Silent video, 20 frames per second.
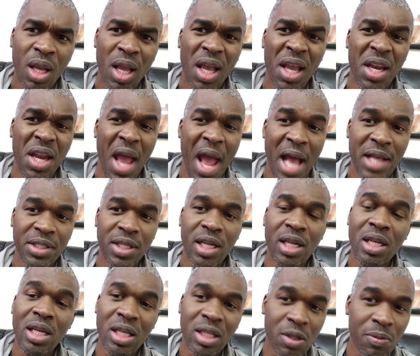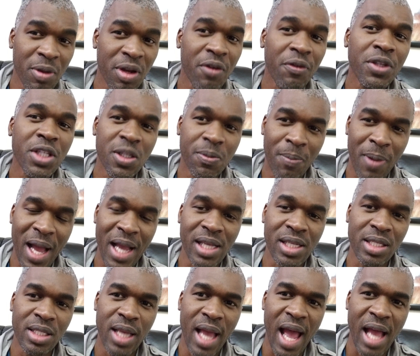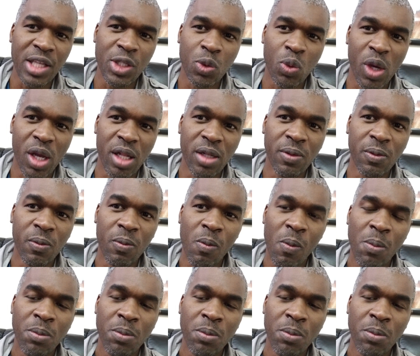It has a little bit of spice as well.